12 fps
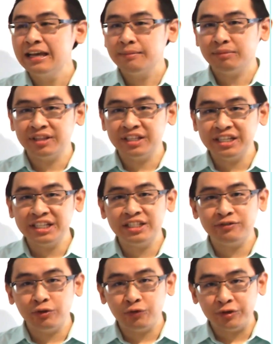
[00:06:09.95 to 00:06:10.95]

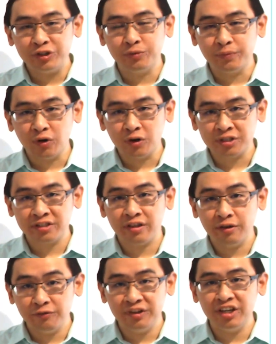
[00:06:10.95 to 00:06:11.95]
Please feel free to pause the
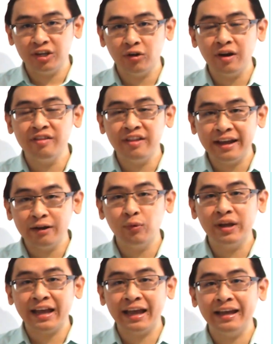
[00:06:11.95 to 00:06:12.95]
video and then
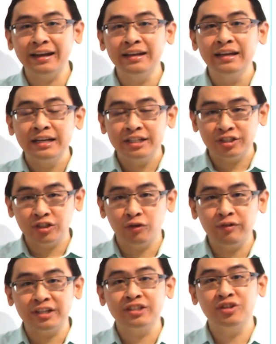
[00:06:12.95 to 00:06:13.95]
we can solve
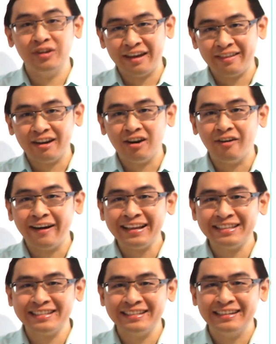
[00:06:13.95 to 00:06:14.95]
it together,
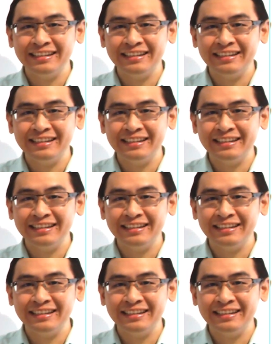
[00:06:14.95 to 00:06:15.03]
alright?